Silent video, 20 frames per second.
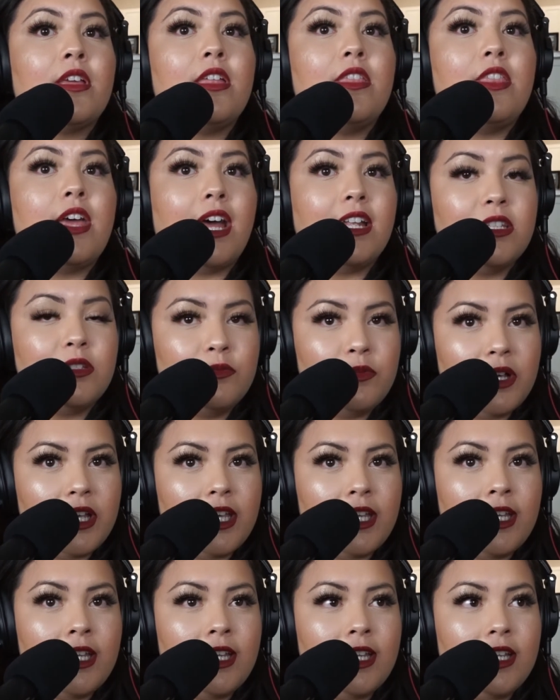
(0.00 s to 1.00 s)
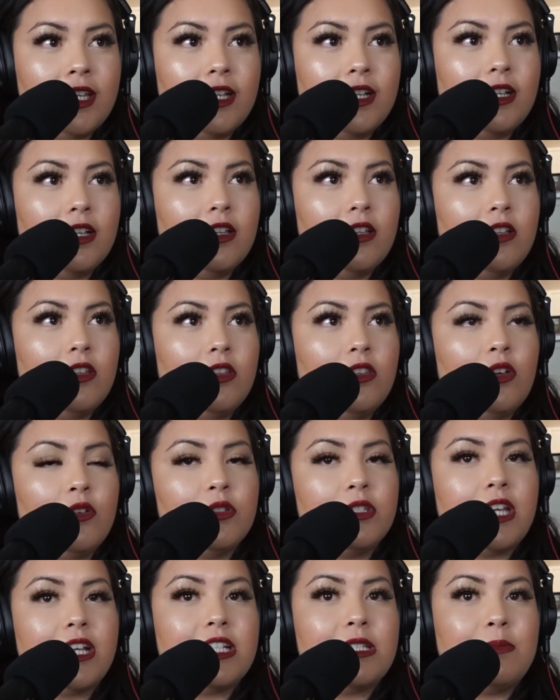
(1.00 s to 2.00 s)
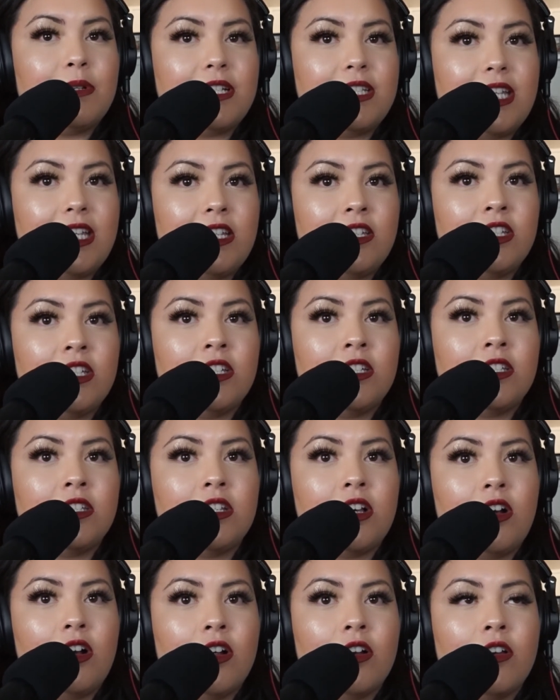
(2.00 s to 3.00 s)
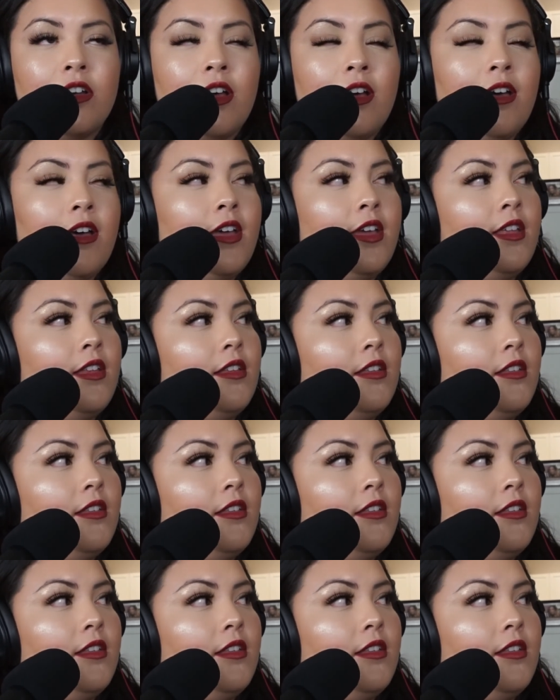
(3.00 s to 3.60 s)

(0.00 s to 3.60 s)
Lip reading: That's when those expectations are not,